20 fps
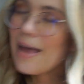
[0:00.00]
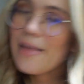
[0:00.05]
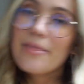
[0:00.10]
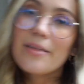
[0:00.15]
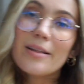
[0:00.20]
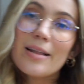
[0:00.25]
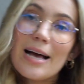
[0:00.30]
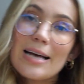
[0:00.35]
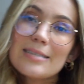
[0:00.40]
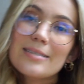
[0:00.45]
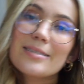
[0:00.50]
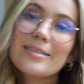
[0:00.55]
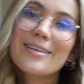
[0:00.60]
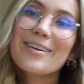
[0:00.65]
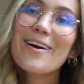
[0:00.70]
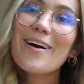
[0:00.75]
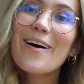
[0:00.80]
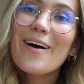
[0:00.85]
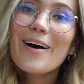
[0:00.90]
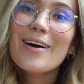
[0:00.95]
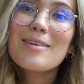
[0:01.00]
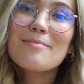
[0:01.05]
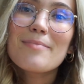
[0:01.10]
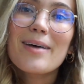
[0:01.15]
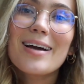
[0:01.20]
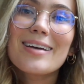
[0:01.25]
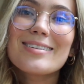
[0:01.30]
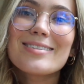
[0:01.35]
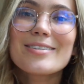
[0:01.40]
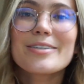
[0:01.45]
And the last thing on
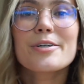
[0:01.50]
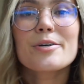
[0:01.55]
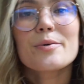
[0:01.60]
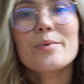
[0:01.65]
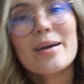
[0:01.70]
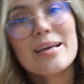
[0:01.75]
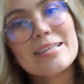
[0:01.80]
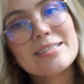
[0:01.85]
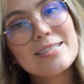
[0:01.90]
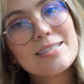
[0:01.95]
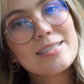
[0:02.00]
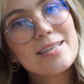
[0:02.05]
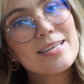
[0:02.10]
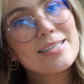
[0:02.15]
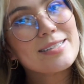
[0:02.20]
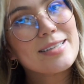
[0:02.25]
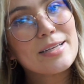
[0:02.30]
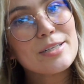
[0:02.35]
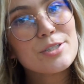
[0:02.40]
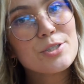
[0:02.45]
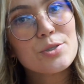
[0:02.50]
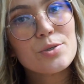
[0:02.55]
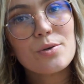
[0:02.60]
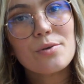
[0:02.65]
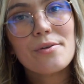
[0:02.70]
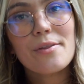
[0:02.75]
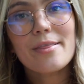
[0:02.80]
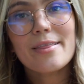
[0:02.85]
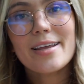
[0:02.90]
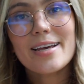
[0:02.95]
my zero waste
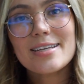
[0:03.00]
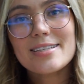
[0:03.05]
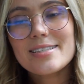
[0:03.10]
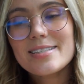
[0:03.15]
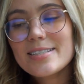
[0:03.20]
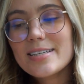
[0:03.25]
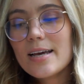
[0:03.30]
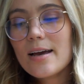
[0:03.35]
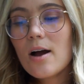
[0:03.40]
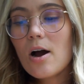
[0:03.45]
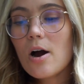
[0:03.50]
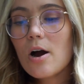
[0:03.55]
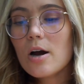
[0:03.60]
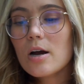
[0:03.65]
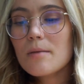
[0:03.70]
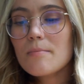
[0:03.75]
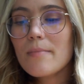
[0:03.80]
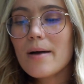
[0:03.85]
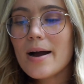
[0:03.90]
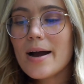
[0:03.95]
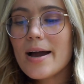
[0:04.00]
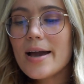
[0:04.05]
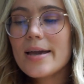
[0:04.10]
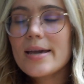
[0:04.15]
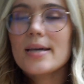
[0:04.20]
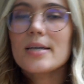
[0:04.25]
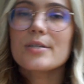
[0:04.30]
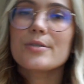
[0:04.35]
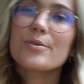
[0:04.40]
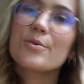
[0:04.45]
essential list are
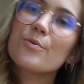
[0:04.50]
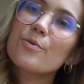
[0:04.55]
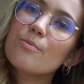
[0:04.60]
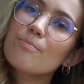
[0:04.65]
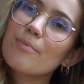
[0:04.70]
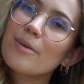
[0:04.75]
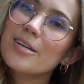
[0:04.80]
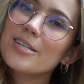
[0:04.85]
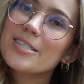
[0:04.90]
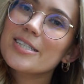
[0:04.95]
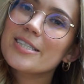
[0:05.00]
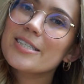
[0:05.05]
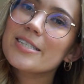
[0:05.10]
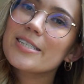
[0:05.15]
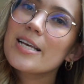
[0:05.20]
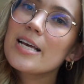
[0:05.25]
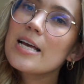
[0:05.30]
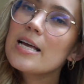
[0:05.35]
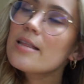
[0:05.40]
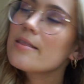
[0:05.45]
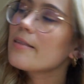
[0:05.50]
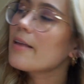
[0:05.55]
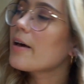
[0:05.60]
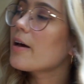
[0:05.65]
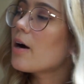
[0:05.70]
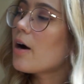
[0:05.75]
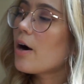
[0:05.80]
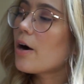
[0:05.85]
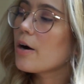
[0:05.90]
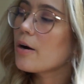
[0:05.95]
my toothbrushes
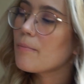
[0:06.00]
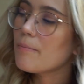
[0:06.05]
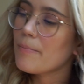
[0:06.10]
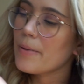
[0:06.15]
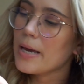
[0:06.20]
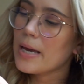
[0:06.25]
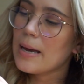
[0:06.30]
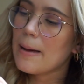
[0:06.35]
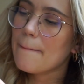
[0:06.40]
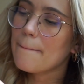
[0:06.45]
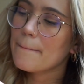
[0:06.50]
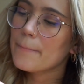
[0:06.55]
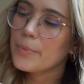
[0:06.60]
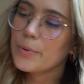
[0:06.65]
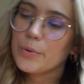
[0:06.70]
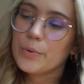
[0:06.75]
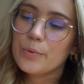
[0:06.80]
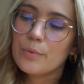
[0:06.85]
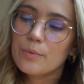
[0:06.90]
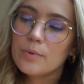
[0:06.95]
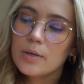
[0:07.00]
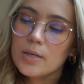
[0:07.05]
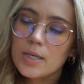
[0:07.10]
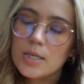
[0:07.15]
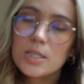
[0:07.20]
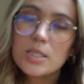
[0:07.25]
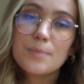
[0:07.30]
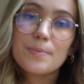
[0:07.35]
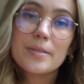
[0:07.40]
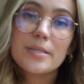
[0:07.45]
that are bamboo.
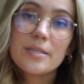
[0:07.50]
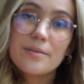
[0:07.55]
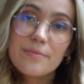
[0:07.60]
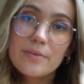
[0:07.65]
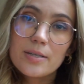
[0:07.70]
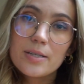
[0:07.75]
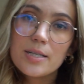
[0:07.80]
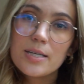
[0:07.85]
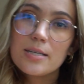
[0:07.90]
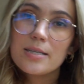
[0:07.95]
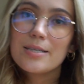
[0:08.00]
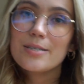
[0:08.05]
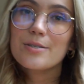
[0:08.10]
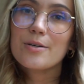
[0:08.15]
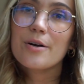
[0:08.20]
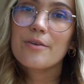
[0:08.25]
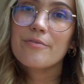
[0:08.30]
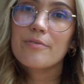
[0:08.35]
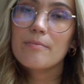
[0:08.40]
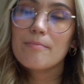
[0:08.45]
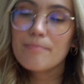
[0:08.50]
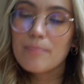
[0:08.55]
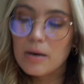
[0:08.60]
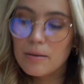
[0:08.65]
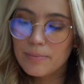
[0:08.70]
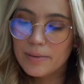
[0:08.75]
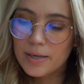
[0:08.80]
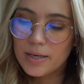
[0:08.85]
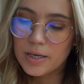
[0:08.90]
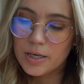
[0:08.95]
Specifically, these are from
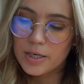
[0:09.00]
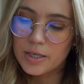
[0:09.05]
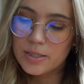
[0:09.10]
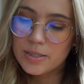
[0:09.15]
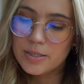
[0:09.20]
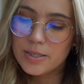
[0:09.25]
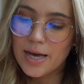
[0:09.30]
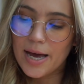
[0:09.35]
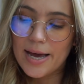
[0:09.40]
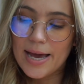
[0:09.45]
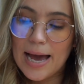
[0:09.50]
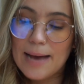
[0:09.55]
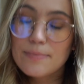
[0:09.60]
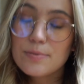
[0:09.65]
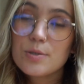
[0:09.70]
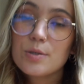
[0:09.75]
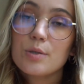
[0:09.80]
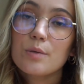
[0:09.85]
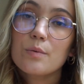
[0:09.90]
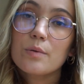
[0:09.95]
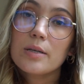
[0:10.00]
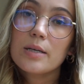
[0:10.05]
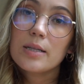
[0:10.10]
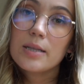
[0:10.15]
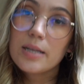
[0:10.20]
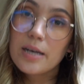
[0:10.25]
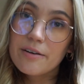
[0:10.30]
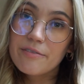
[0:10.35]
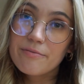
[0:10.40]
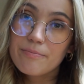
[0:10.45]
Public Goods. I absolutely
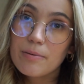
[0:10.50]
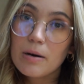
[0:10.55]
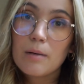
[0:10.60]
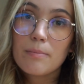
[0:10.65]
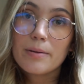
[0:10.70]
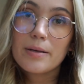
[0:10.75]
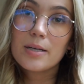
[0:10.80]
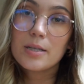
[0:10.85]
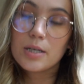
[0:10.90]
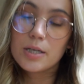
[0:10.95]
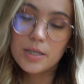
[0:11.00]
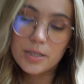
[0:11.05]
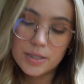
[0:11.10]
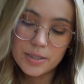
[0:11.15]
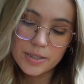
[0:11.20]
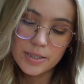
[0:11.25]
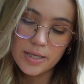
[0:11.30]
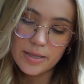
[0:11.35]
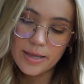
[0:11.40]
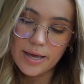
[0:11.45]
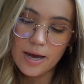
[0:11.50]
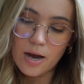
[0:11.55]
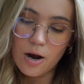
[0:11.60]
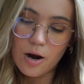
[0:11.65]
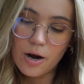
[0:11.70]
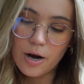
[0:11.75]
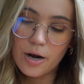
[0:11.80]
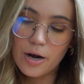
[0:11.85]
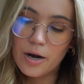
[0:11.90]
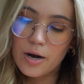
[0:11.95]
love Public Goods. They
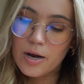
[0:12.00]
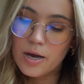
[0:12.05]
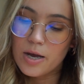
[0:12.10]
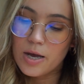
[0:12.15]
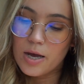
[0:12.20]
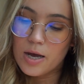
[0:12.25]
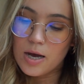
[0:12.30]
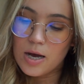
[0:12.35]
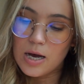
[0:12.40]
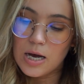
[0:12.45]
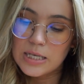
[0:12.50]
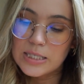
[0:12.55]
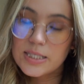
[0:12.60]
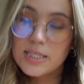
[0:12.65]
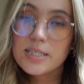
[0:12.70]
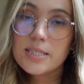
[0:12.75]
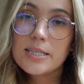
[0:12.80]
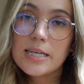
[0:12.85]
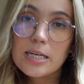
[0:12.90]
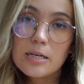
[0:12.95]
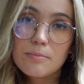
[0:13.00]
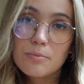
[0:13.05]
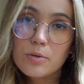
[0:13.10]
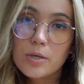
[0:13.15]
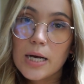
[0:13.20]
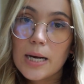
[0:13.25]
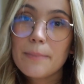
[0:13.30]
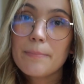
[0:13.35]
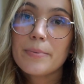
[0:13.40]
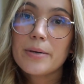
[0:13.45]
are a sustainable
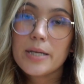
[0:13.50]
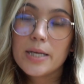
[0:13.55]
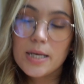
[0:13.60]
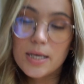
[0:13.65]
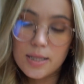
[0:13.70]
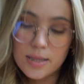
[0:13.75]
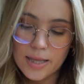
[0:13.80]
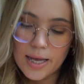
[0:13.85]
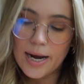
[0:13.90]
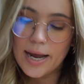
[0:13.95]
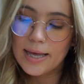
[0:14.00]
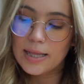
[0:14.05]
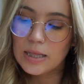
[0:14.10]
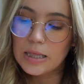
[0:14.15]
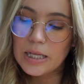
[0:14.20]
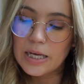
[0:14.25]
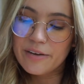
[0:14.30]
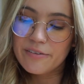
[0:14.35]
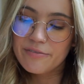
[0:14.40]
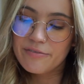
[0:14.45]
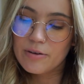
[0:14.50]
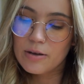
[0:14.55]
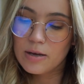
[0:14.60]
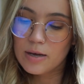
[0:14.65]
company that I love